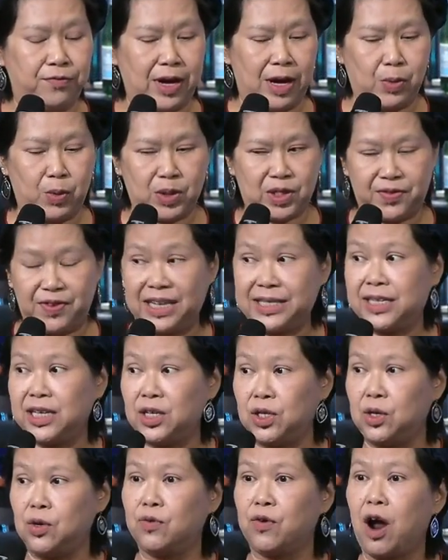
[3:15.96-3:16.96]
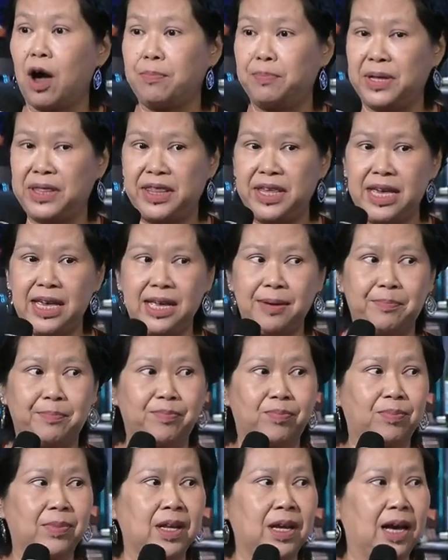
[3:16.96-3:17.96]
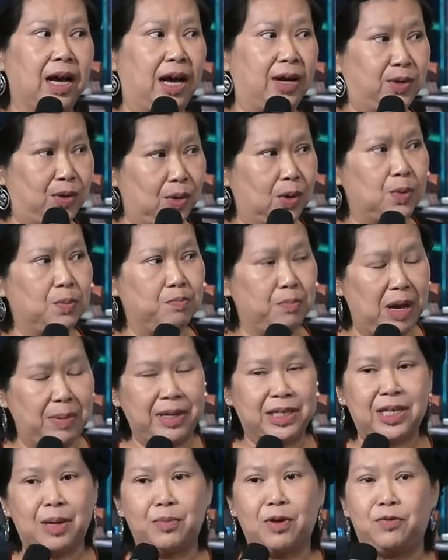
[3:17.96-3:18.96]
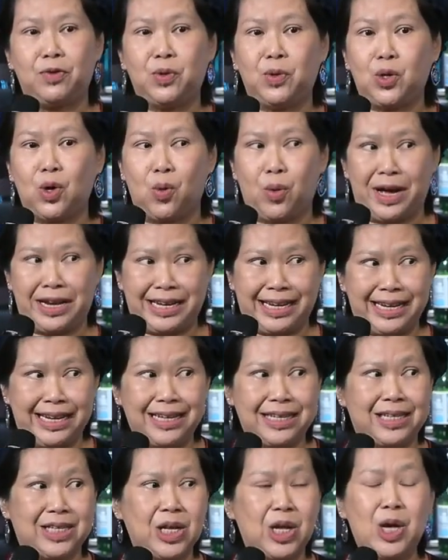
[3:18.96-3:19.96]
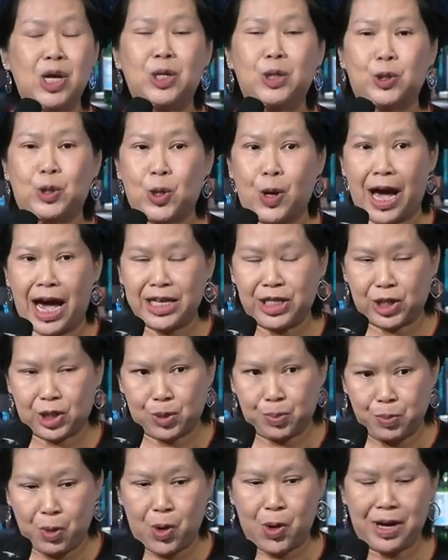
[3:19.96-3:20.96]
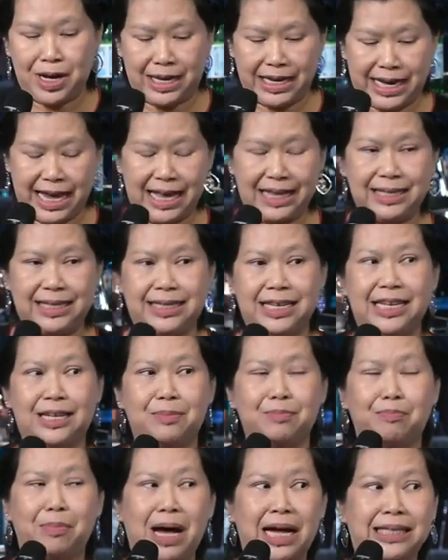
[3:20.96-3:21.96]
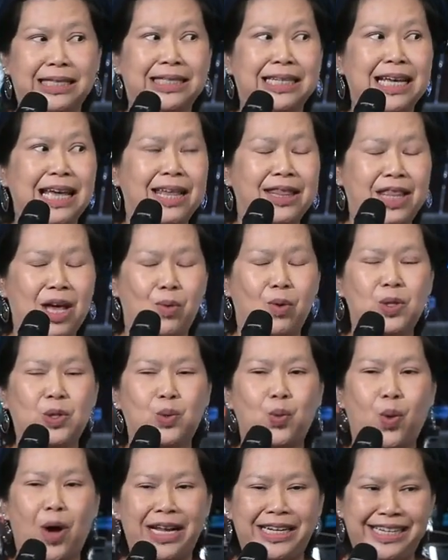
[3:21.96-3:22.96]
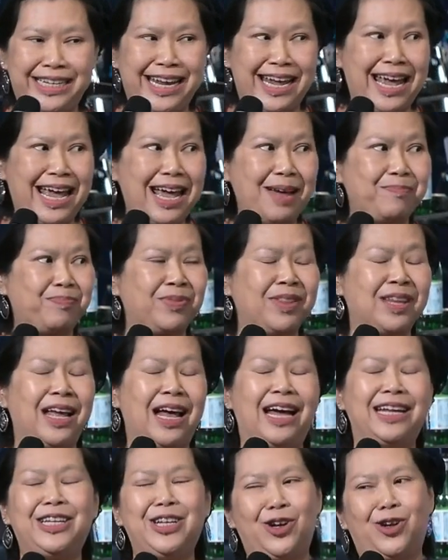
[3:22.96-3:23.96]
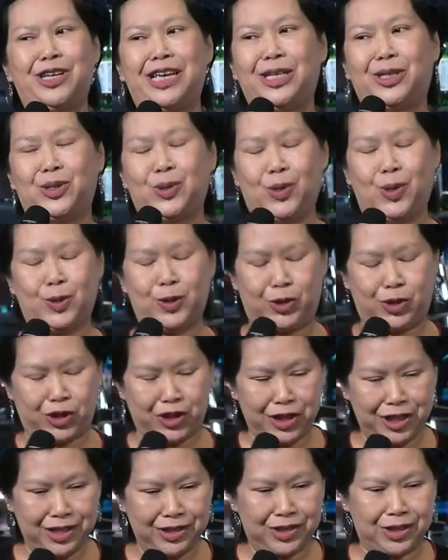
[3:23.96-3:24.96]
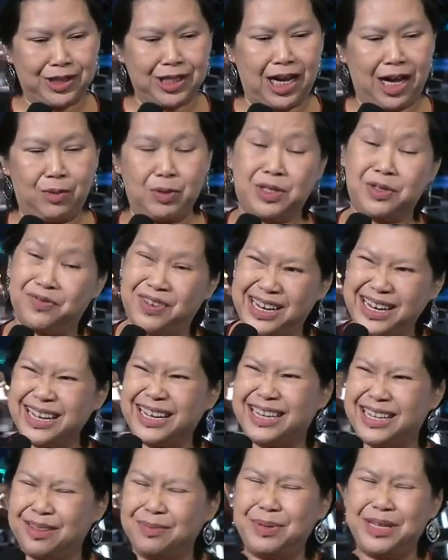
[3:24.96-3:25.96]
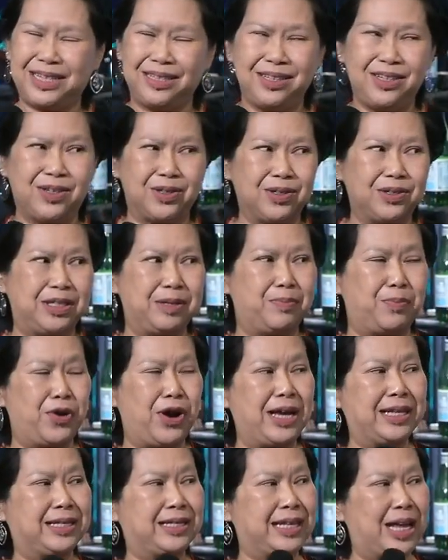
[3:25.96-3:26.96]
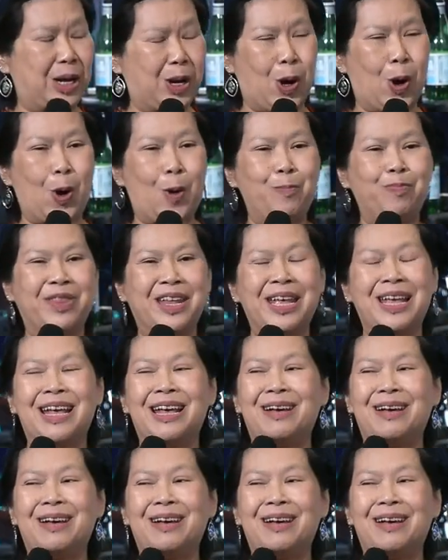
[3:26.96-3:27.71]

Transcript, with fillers: I was facing neuropathy. I don't know, maybe some of you know what it is. So I spoke against it, but there was one day I did not get to go to church. I was feeling a little bit, you know, depressed at home.